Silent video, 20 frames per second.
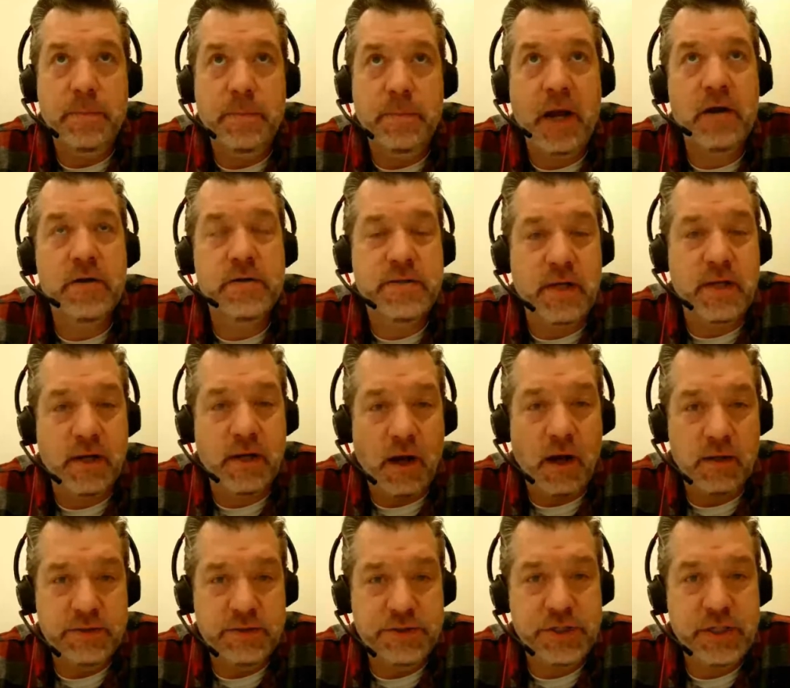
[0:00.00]

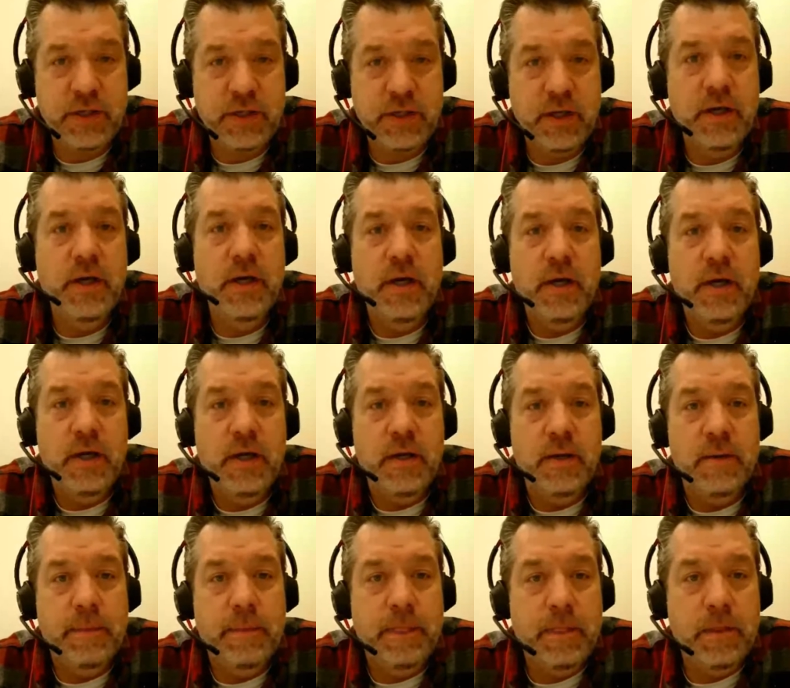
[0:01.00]
parapsychology
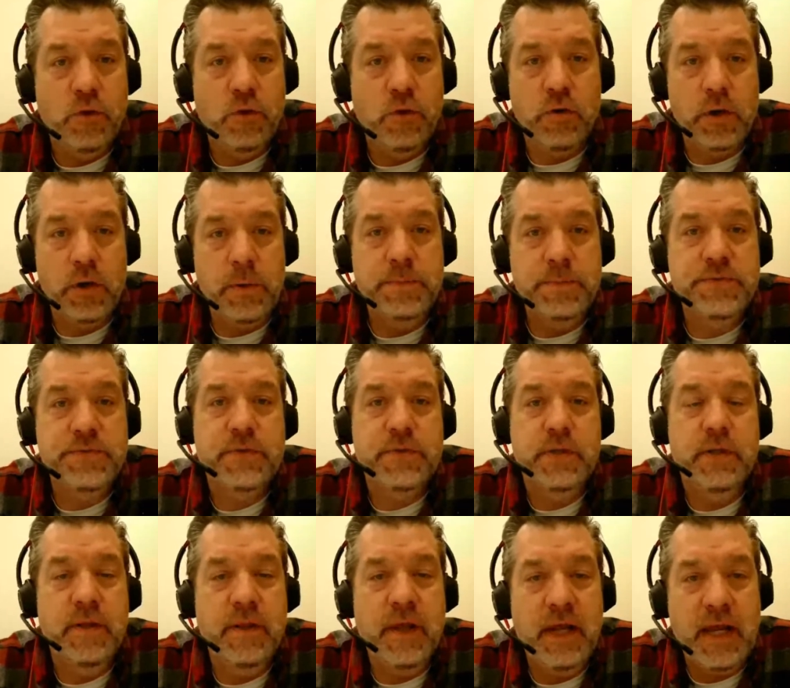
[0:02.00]
groups
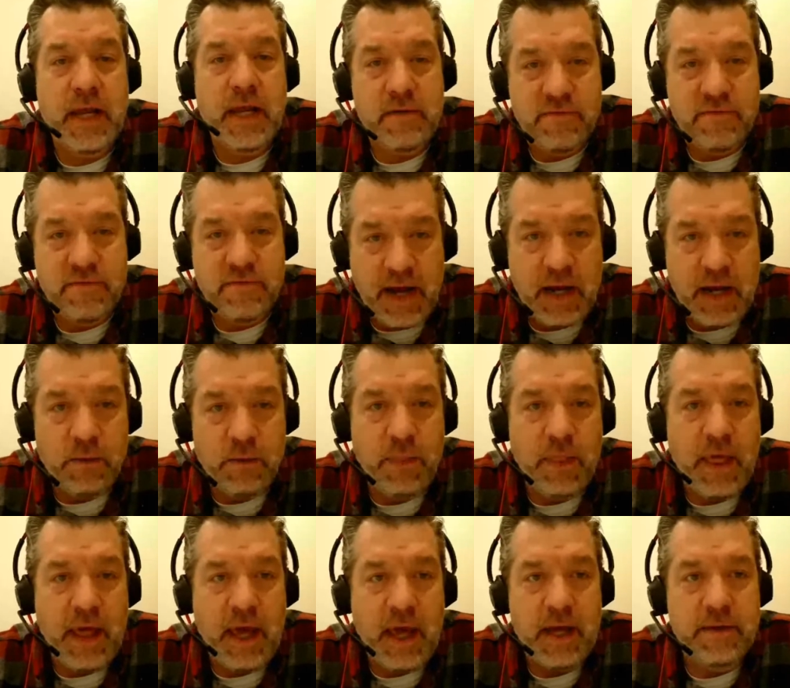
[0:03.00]
that have found
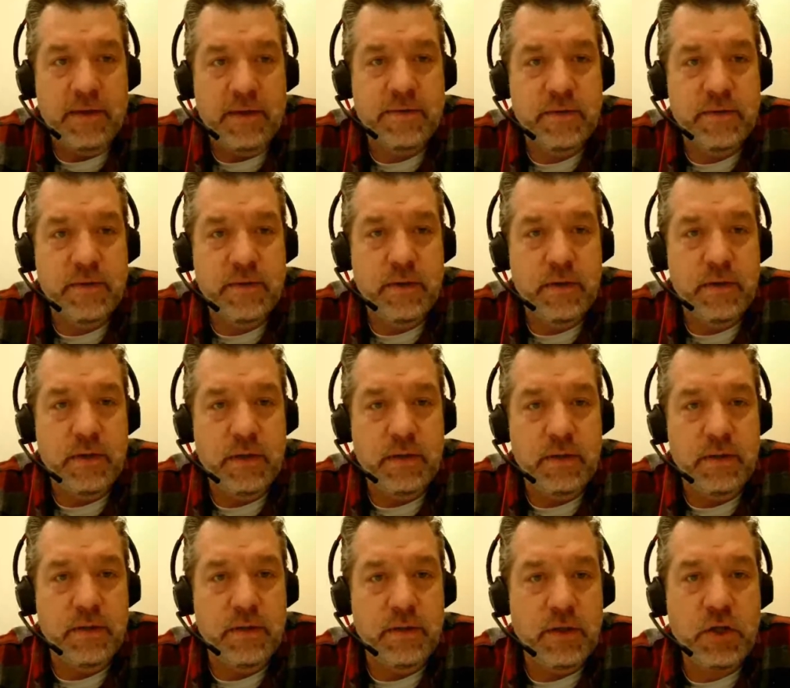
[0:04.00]
that
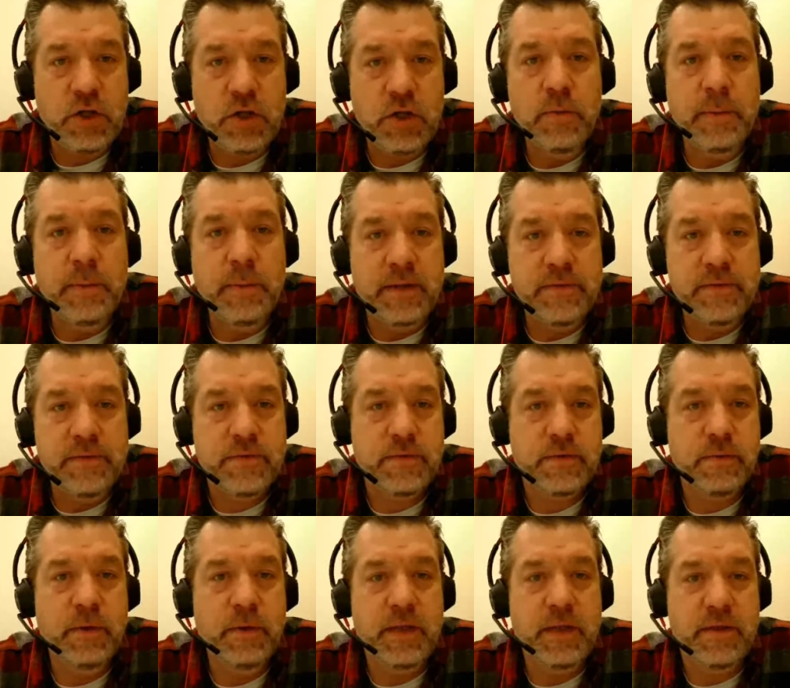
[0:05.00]

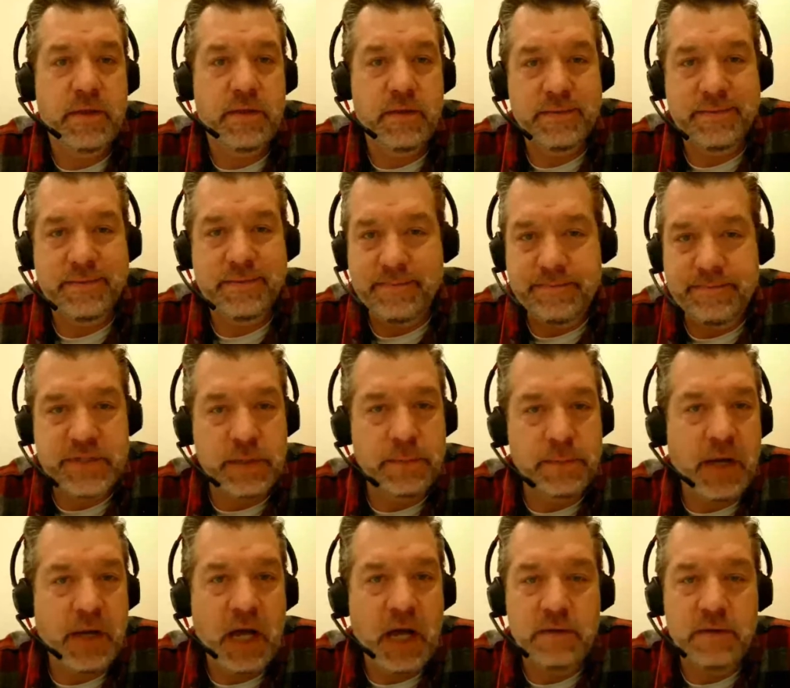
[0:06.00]
humans with some
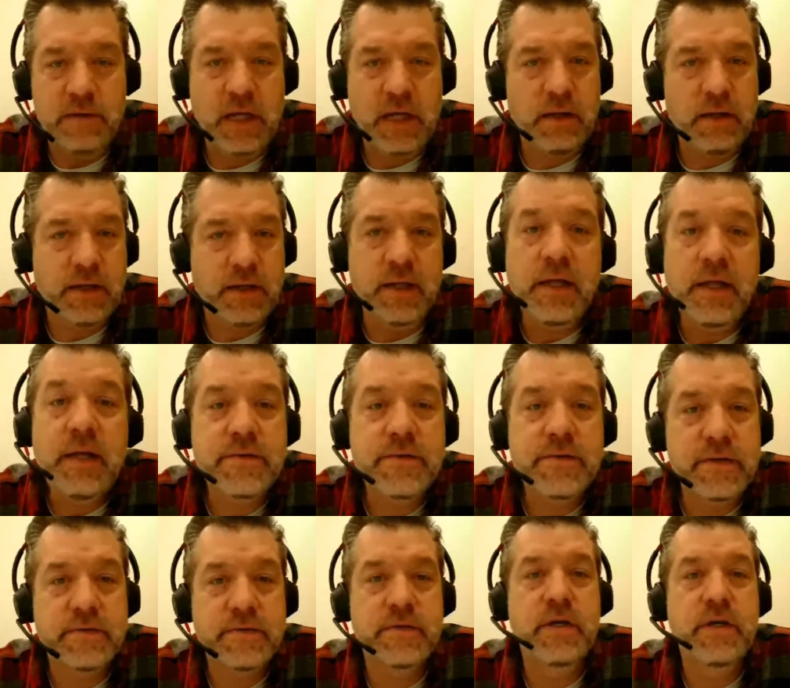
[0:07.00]
kind of
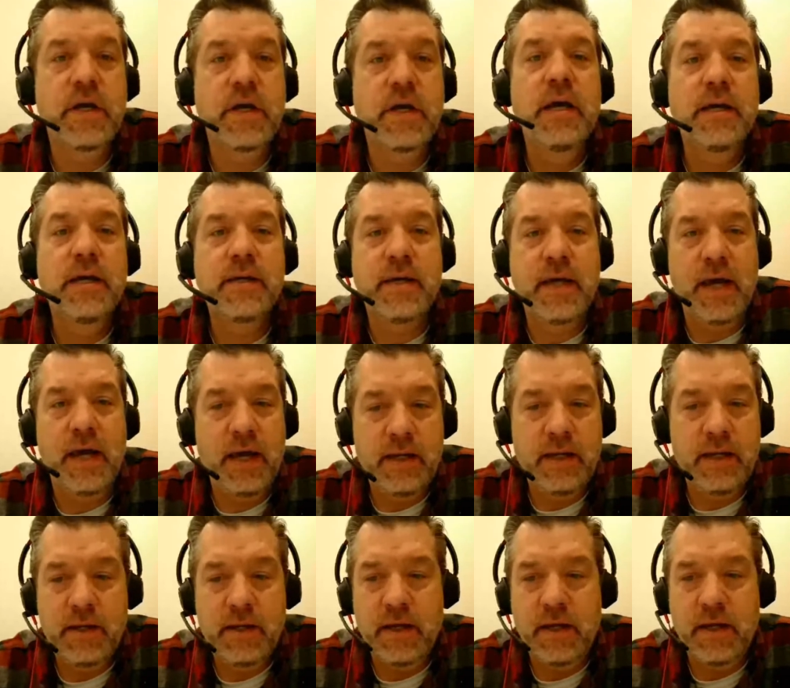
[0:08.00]
telekinesis
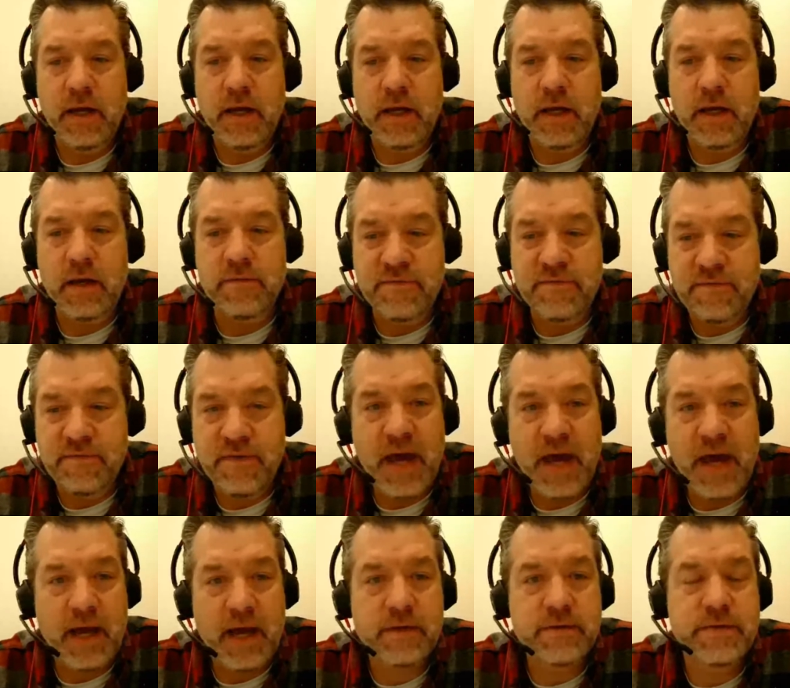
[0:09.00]
can
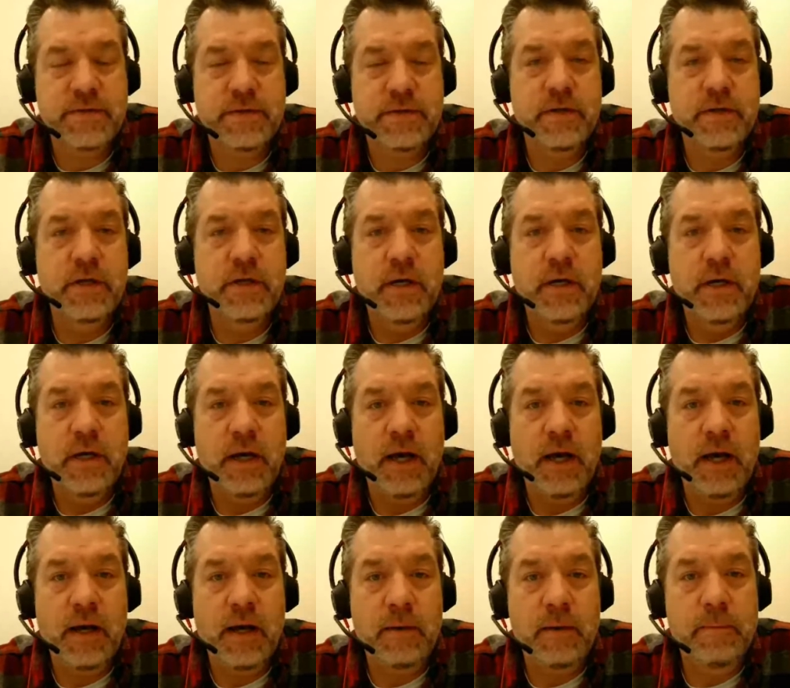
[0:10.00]
affect
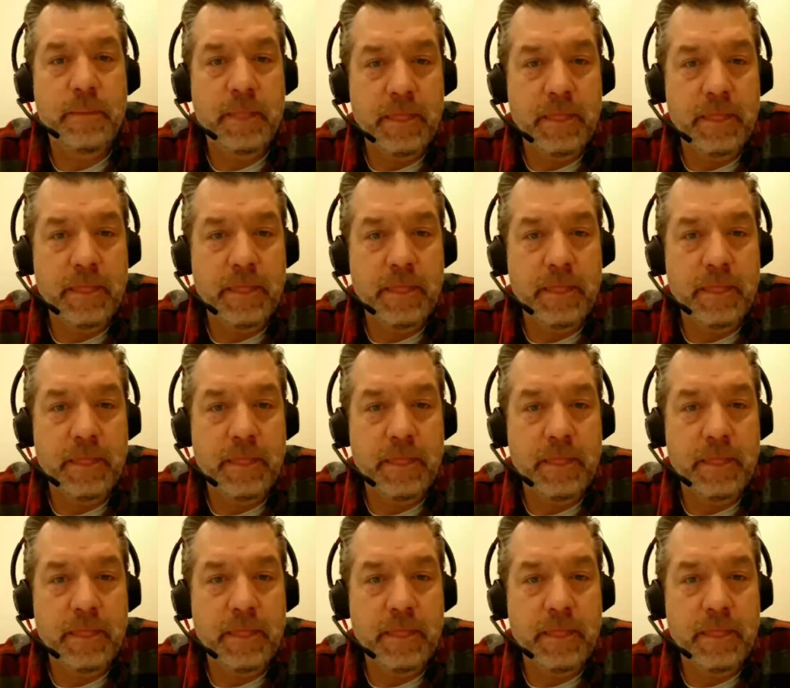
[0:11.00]
uh,